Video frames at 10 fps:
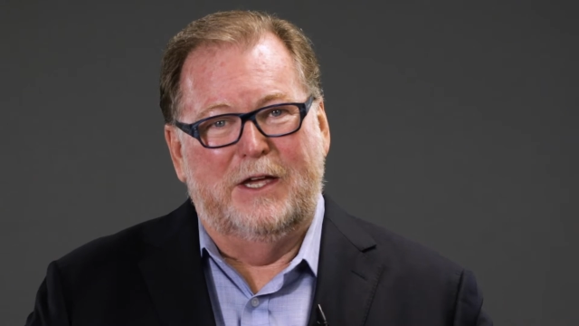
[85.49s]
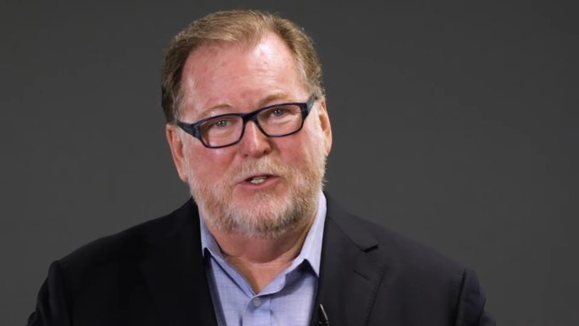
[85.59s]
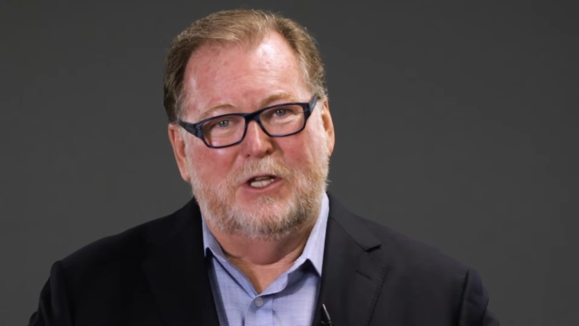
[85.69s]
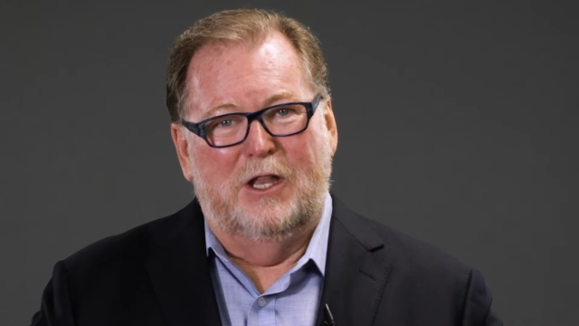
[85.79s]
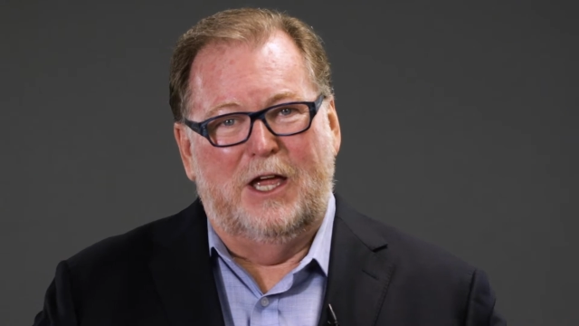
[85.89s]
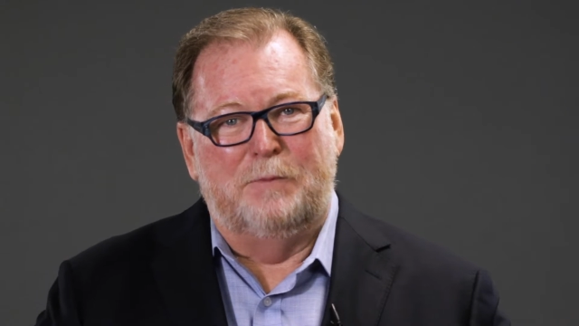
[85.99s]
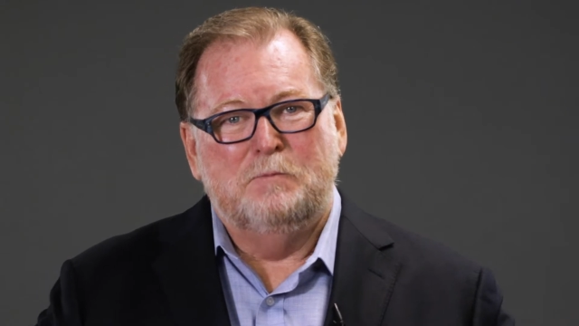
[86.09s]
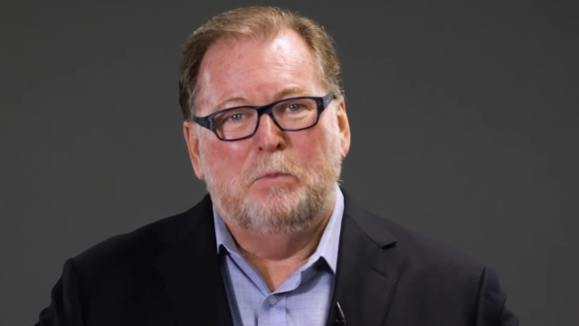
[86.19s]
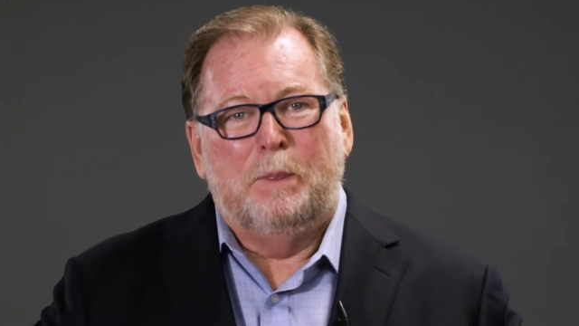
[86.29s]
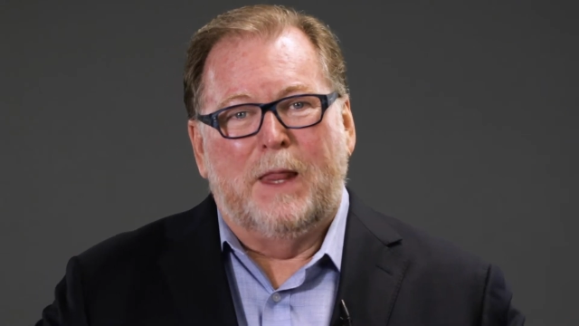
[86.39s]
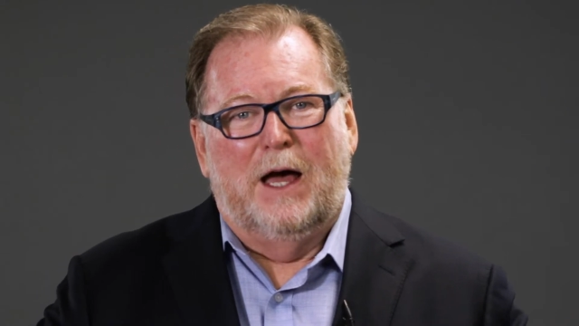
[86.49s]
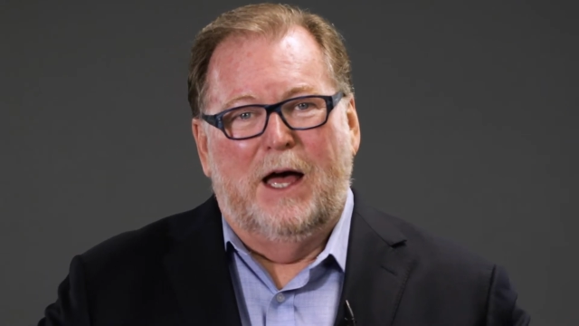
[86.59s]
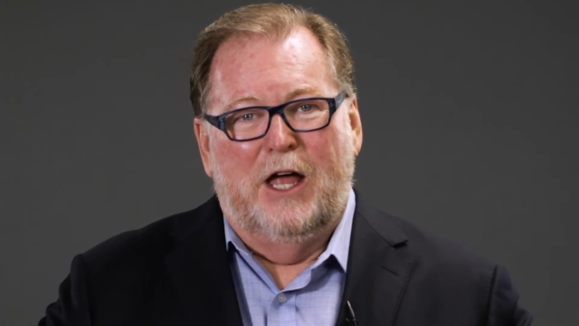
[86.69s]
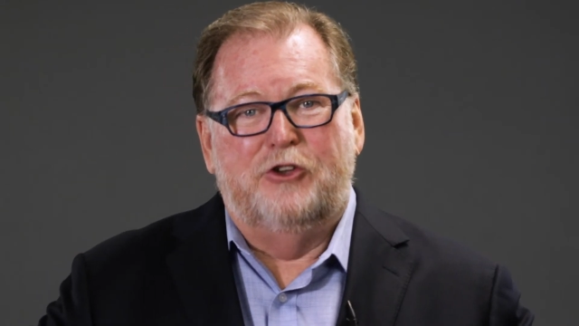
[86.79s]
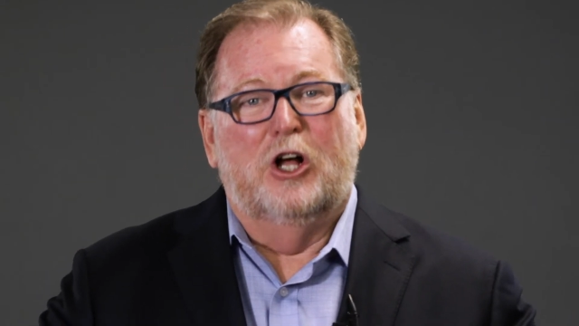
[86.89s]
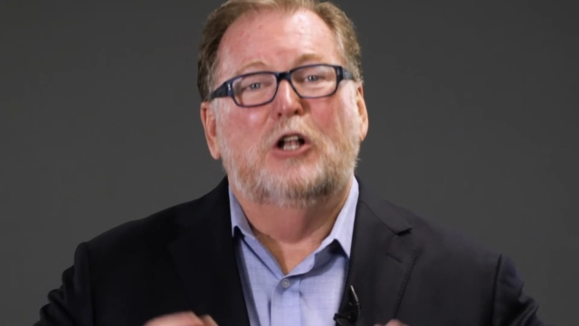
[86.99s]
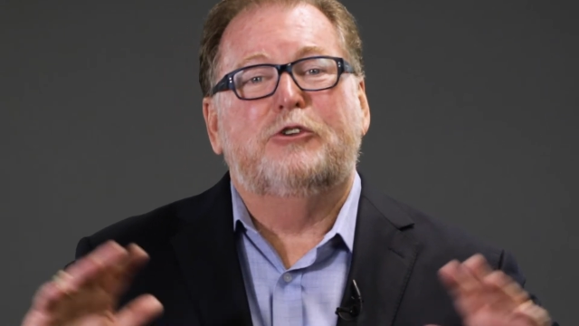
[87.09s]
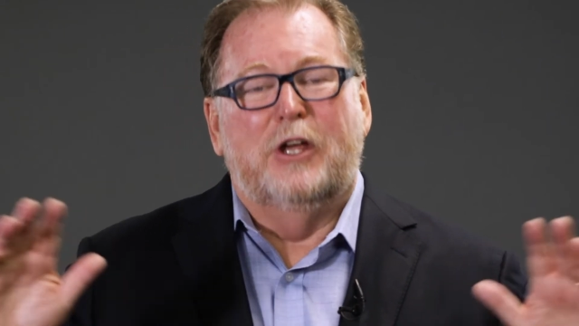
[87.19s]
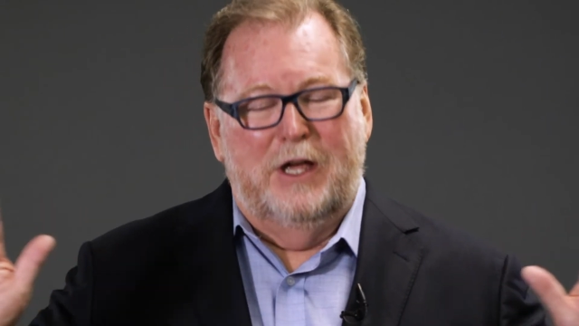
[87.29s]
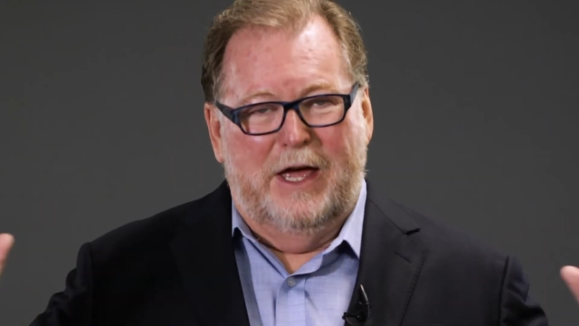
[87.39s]
is in the
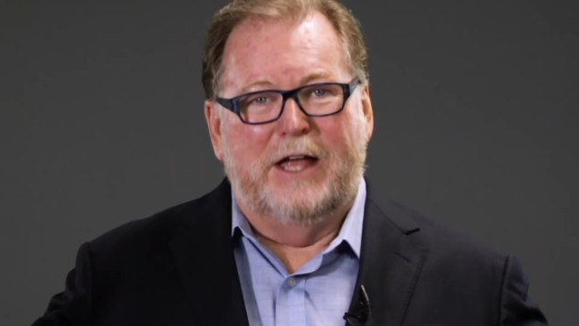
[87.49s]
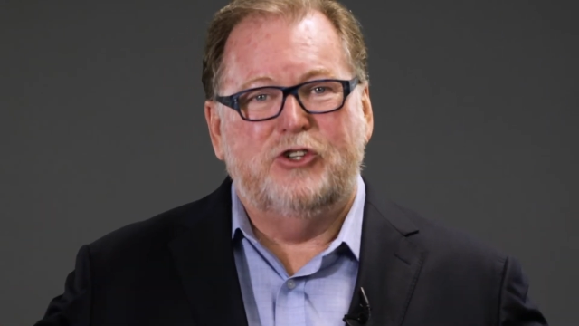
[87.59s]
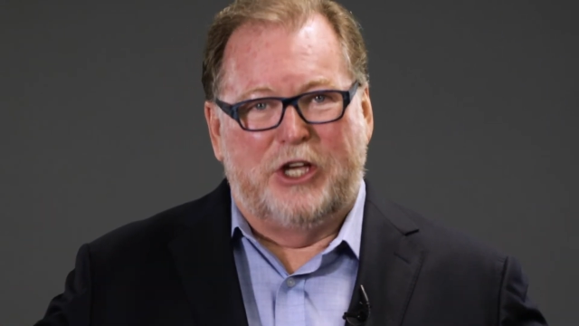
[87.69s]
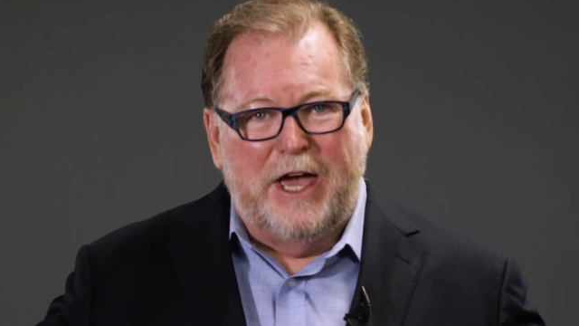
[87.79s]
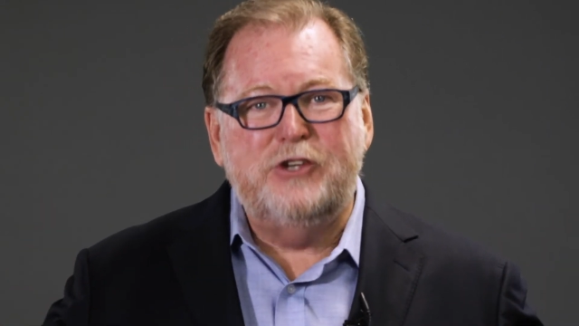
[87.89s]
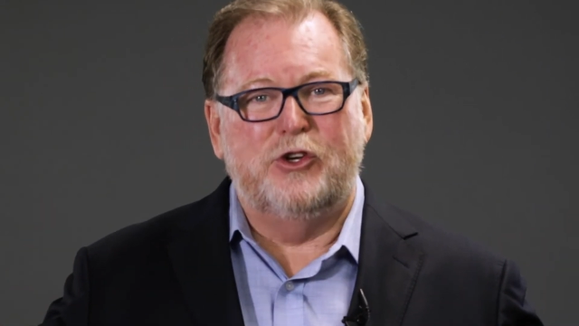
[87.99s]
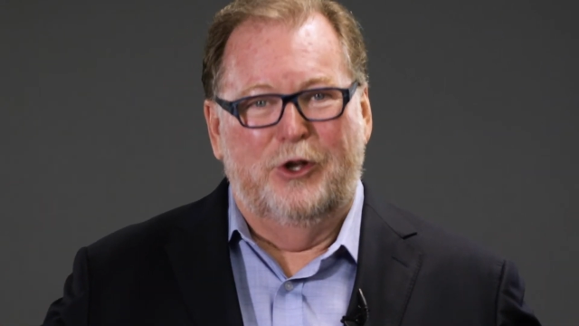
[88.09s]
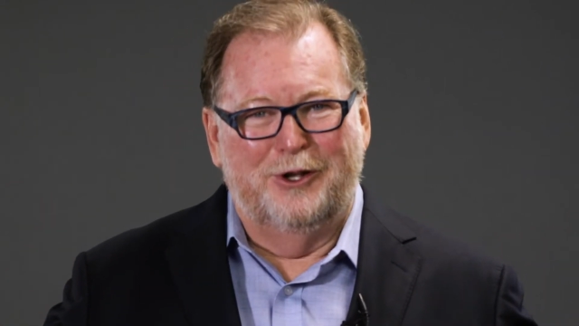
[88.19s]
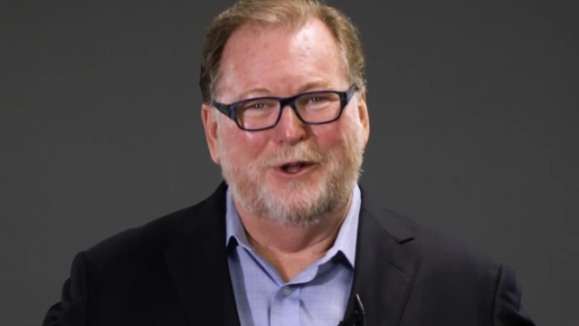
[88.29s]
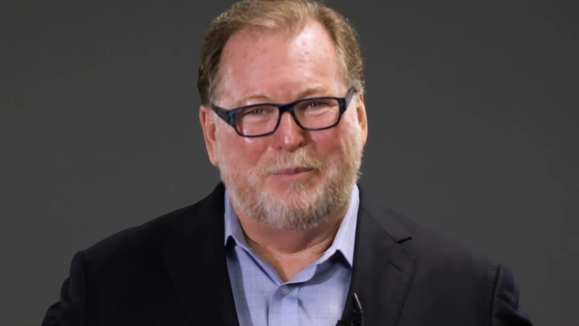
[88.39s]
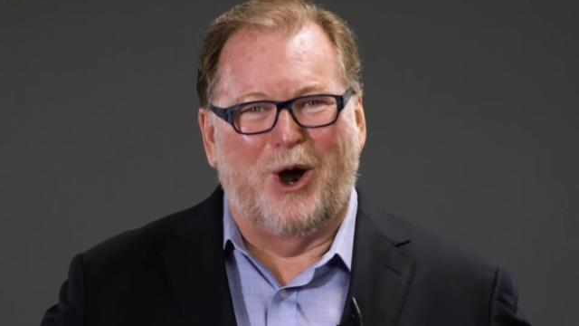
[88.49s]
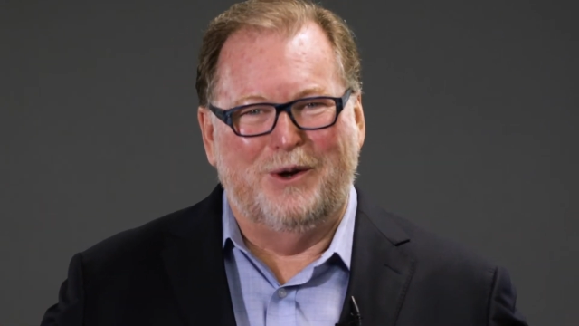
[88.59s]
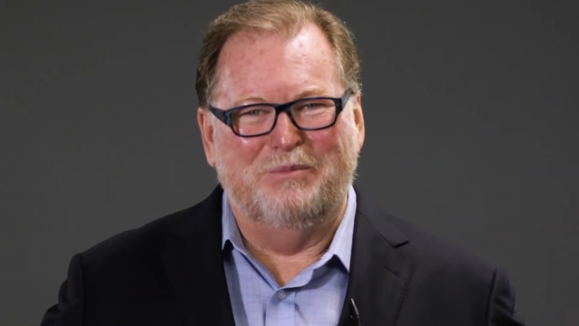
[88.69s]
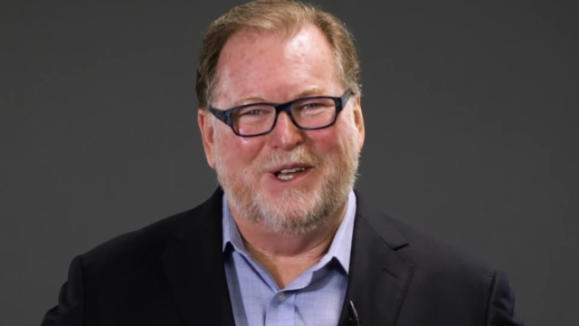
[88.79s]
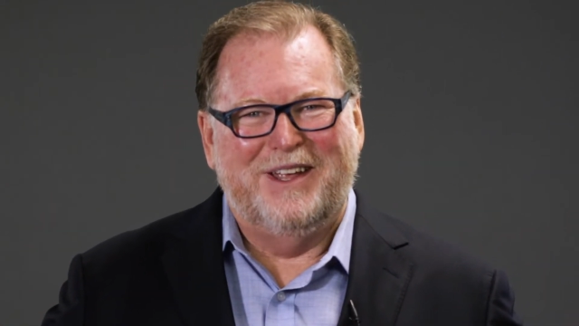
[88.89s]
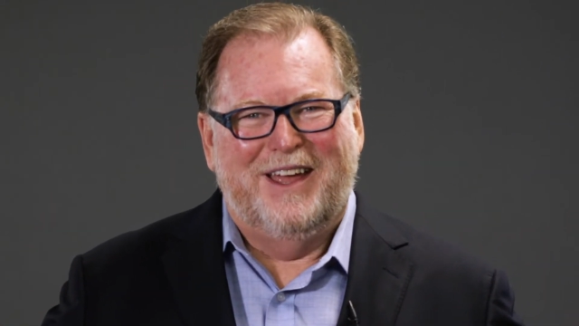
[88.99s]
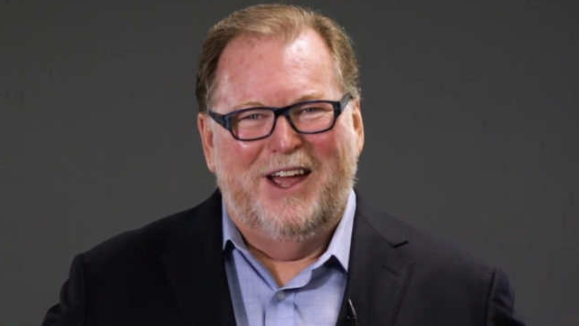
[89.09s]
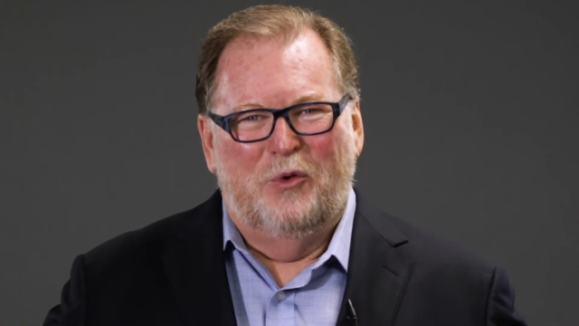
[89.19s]
adult educational department,